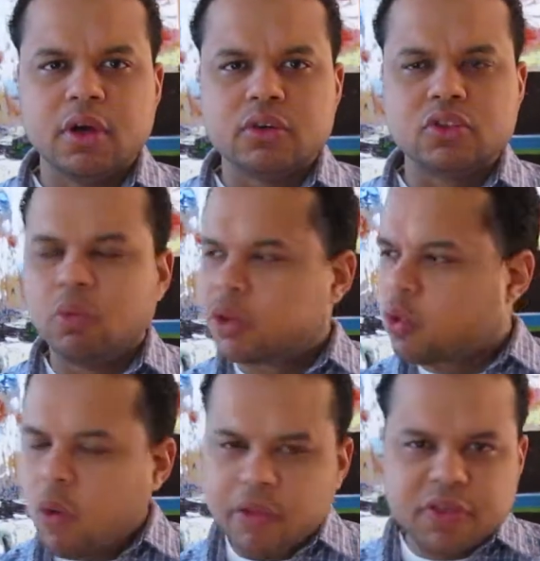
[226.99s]
So with
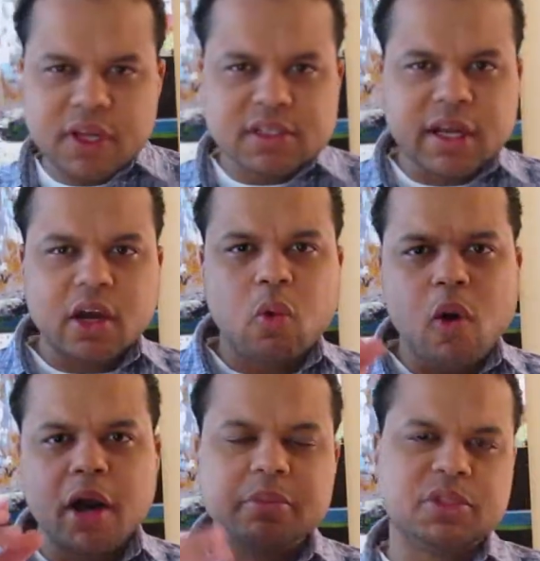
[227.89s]
things like
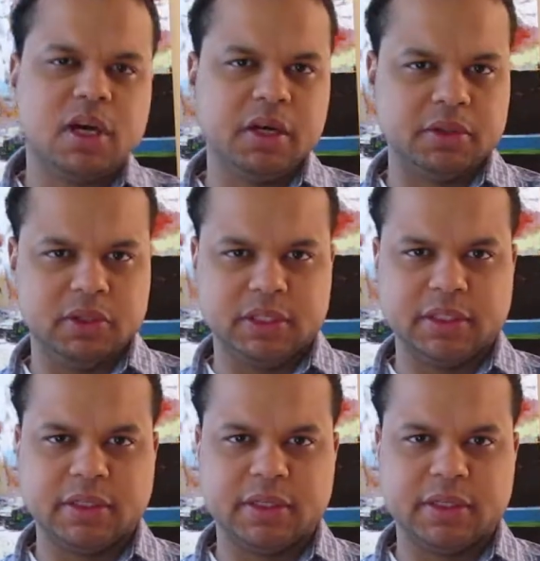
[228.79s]
quantum tunneling,